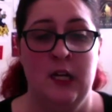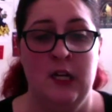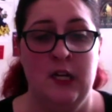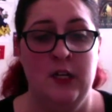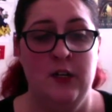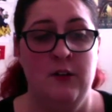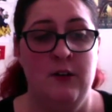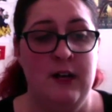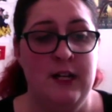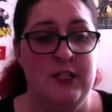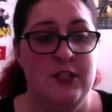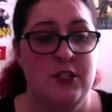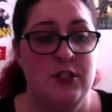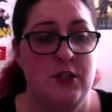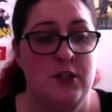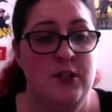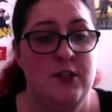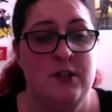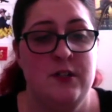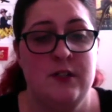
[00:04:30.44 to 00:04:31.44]
You know, I
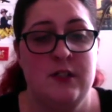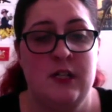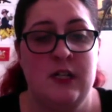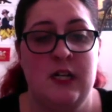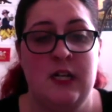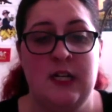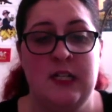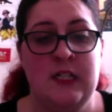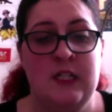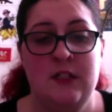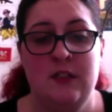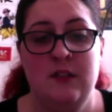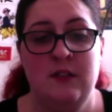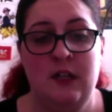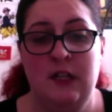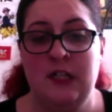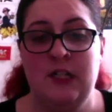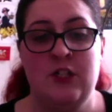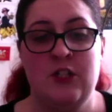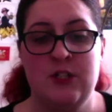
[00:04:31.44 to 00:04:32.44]
don't
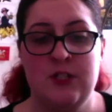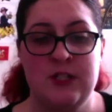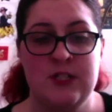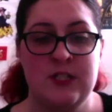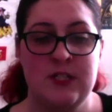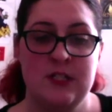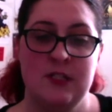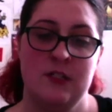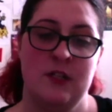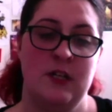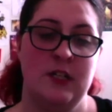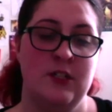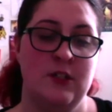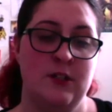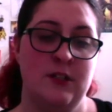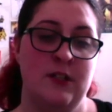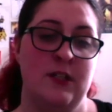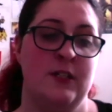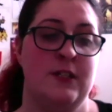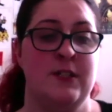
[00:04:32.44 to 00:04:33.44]

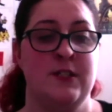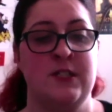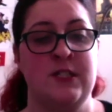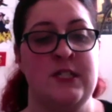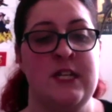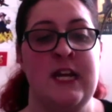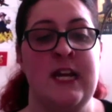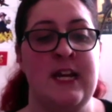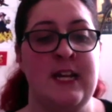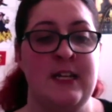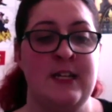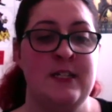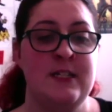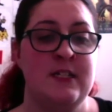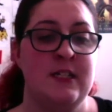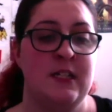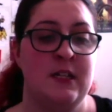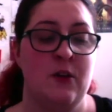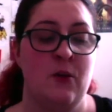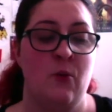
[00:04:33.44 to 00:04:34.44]

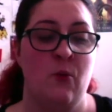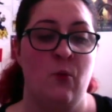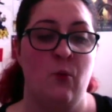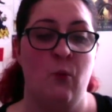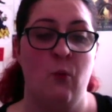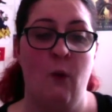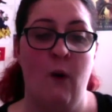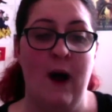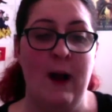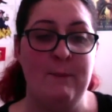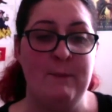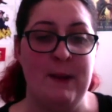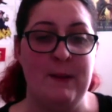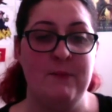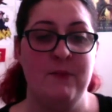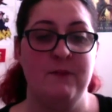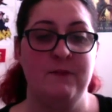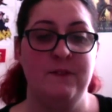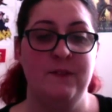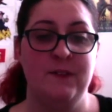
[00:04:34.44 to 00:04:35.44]
understand why
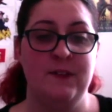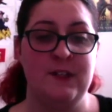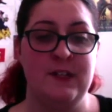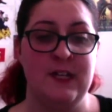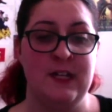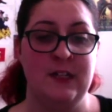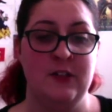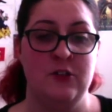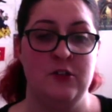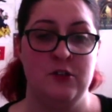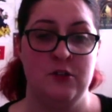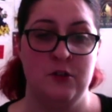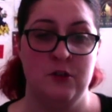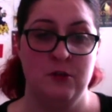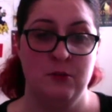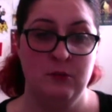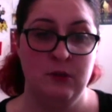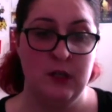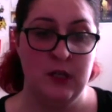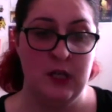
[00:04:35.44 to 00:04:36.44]
people feel the need
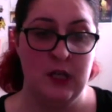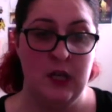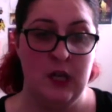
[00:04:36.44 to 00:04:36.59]
to,